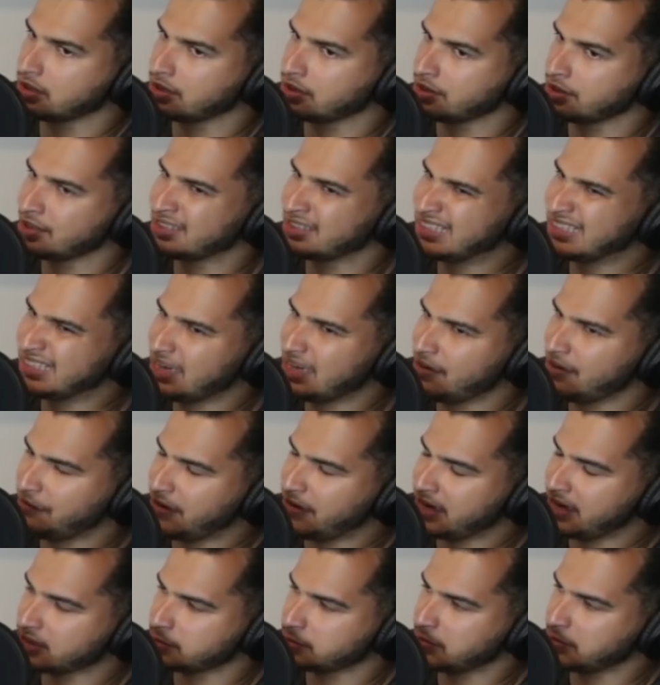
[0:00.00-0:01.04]
the ZF
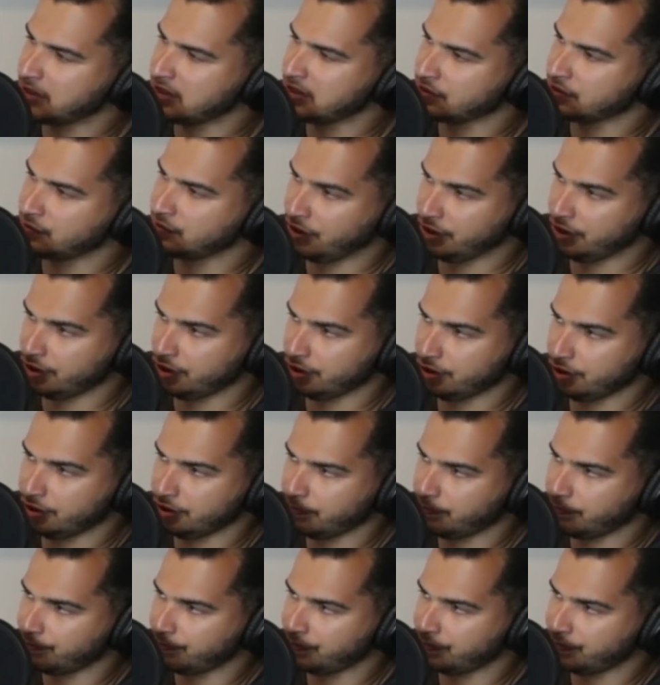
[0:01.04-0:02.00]
8-speed is very good.